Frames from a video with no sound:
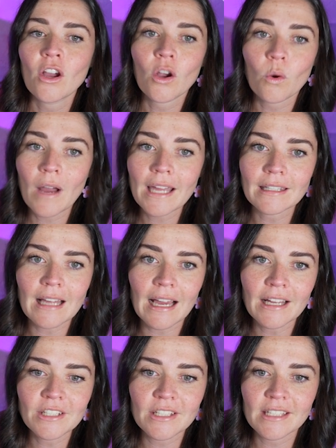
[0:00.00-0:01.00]
quite
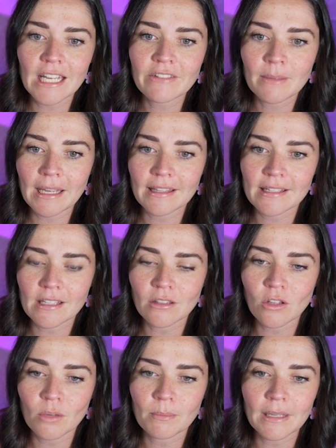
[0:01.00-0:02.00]
large, say if I make this a
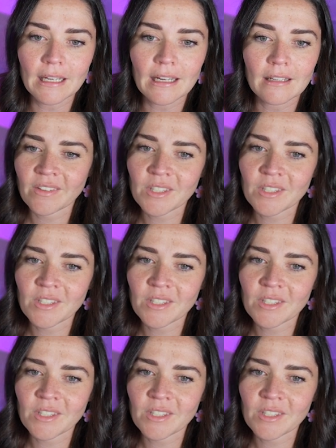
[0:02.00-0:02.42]
lot bigger.